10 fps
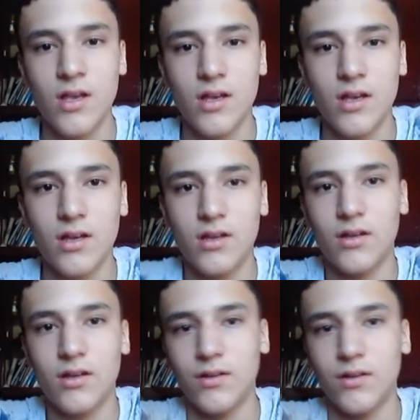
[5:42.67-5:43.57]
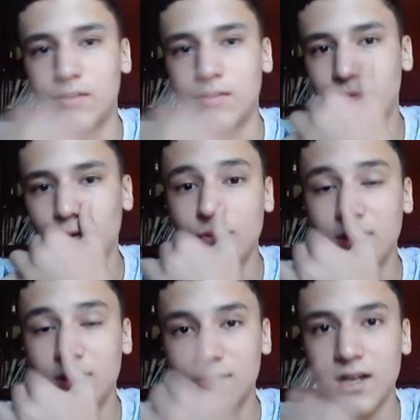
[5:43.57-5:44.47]
volume
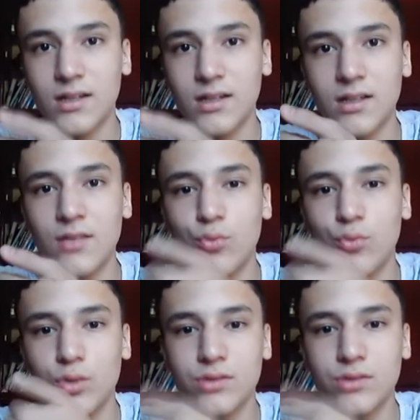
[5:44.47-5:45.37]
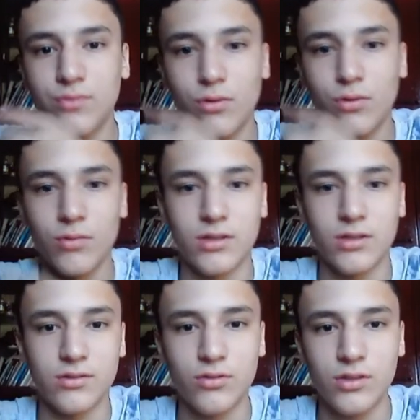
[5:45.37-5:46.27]
exactly with formulas. So
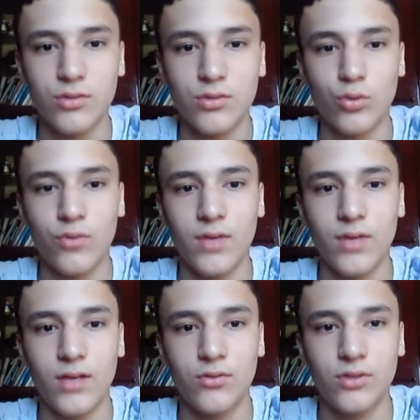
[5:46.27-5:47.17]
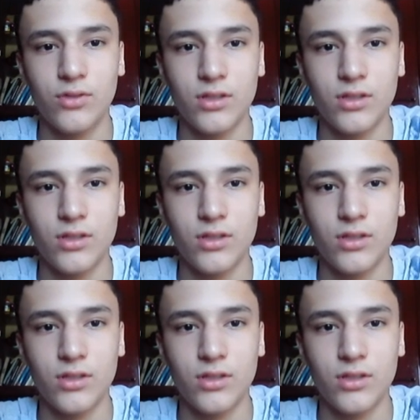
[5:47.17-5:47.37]
that's why we are using this